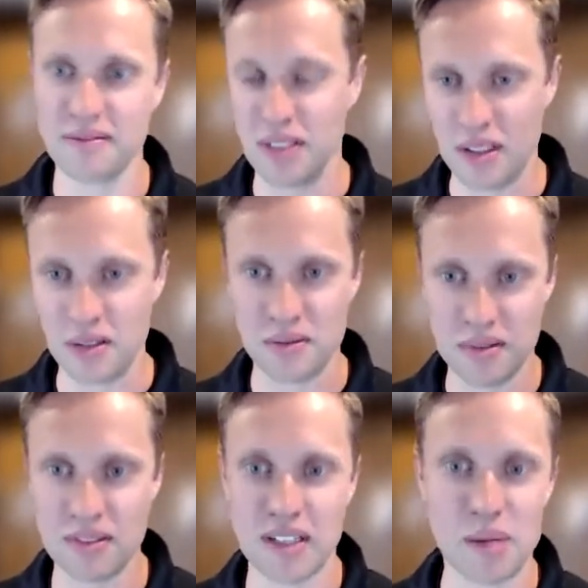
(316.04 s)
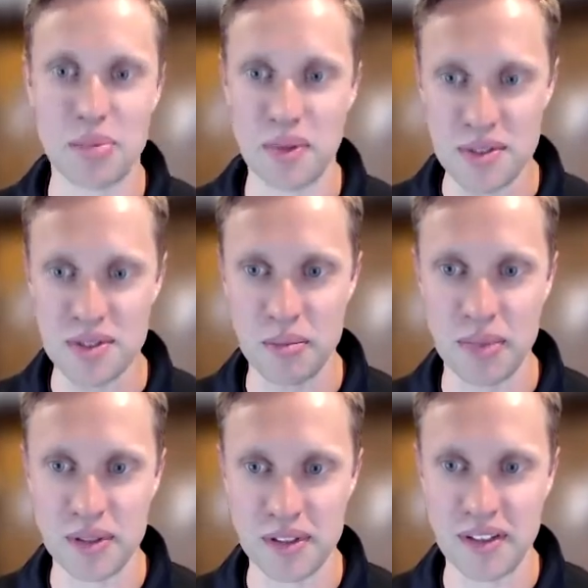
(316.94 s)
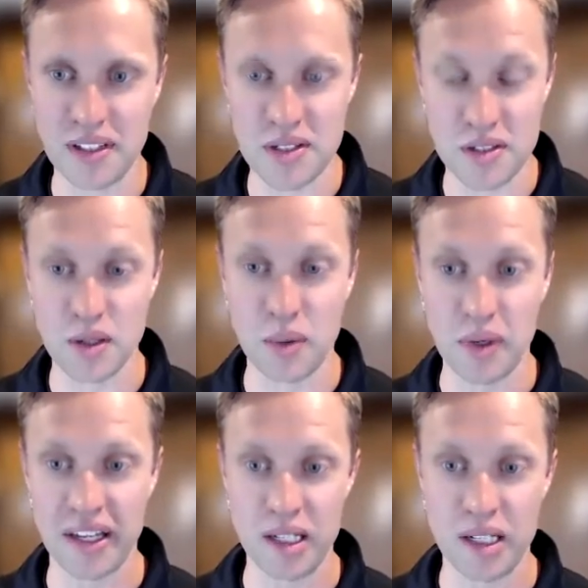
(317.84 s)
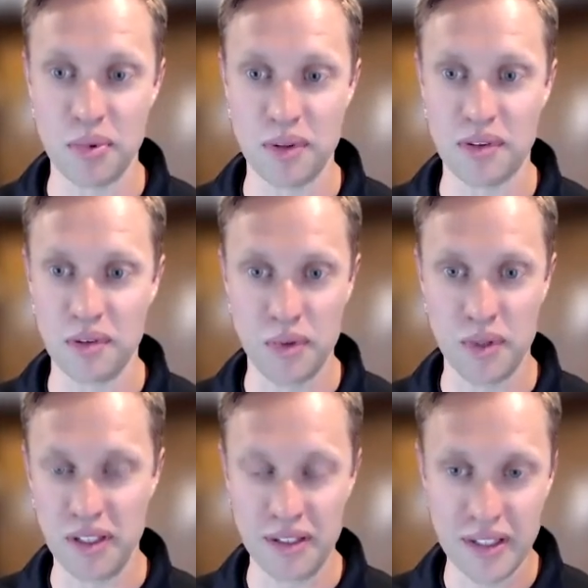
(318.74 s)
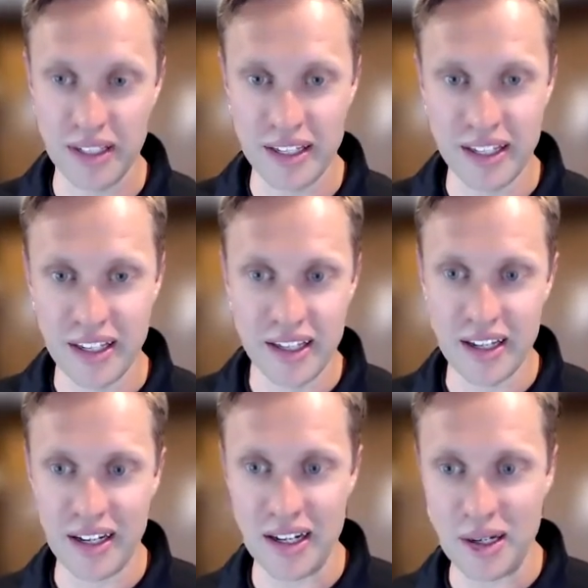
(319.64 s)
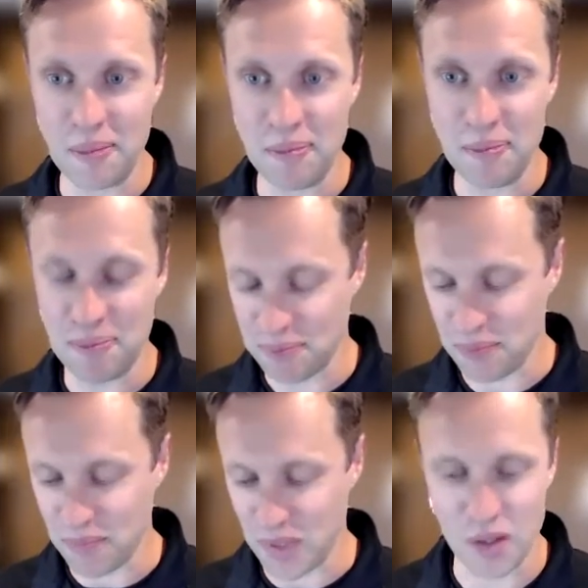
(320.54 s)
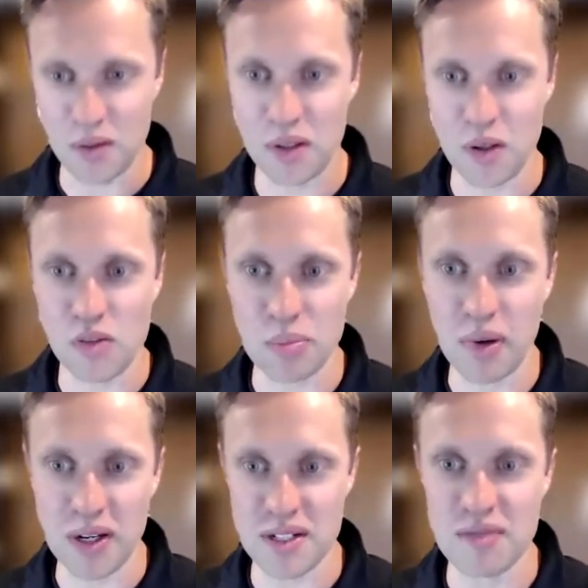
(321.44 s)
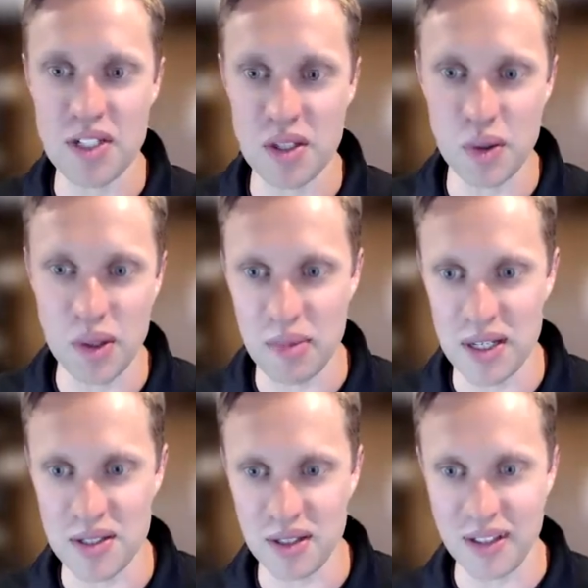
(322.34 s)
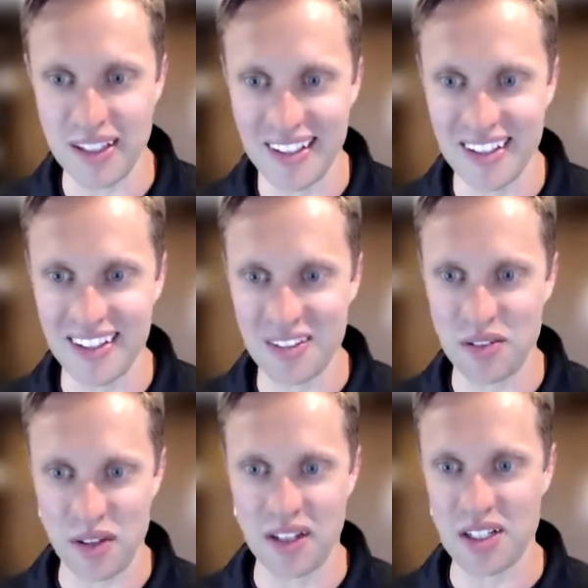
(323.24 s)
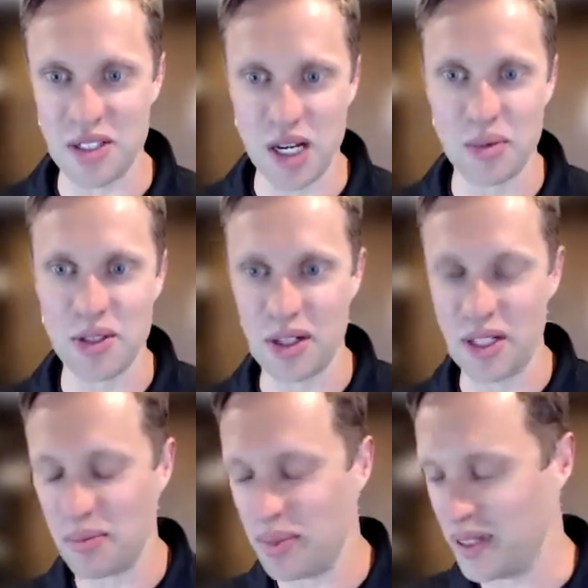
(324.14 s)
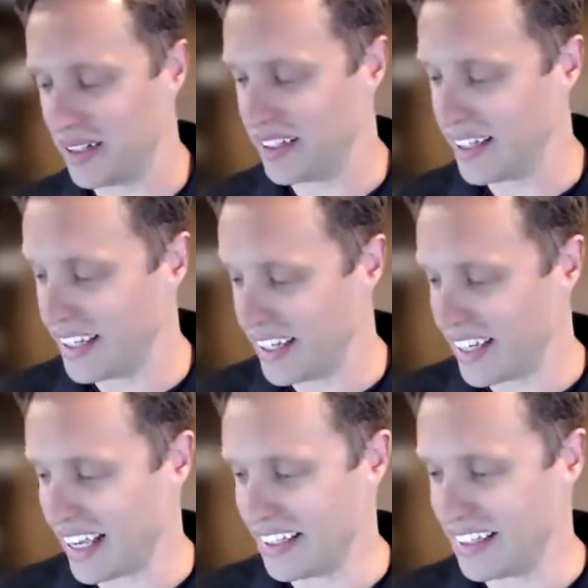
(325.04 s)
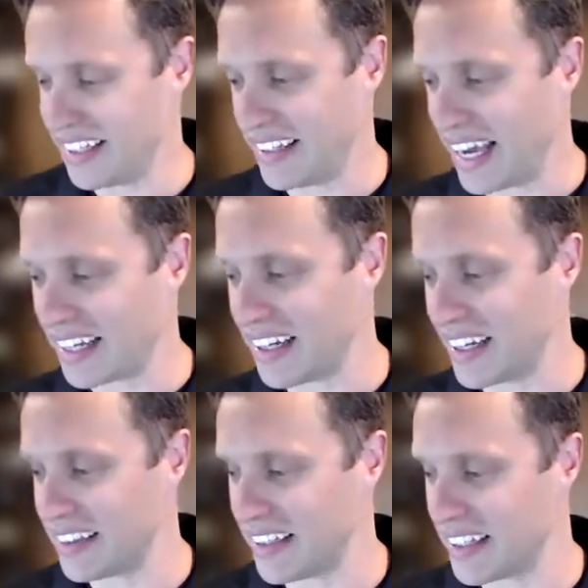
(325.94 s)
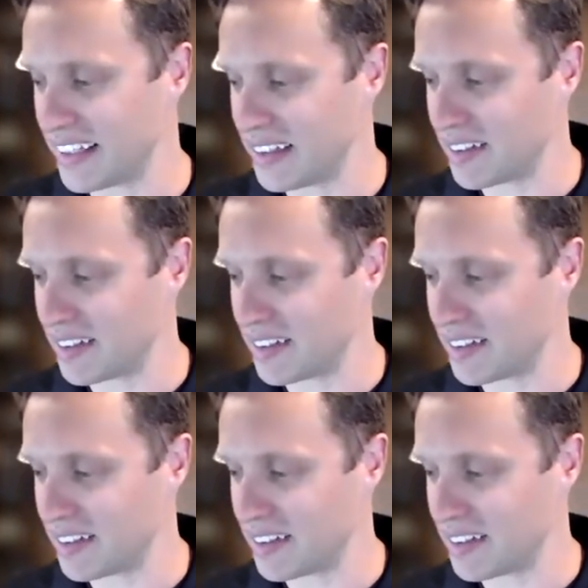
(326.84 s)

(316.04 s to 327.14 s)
you know copper and start building things because you don't want to end up with a really um, you know an overpriced inventory basically for the yeah. next job you're trying to bid and and that I think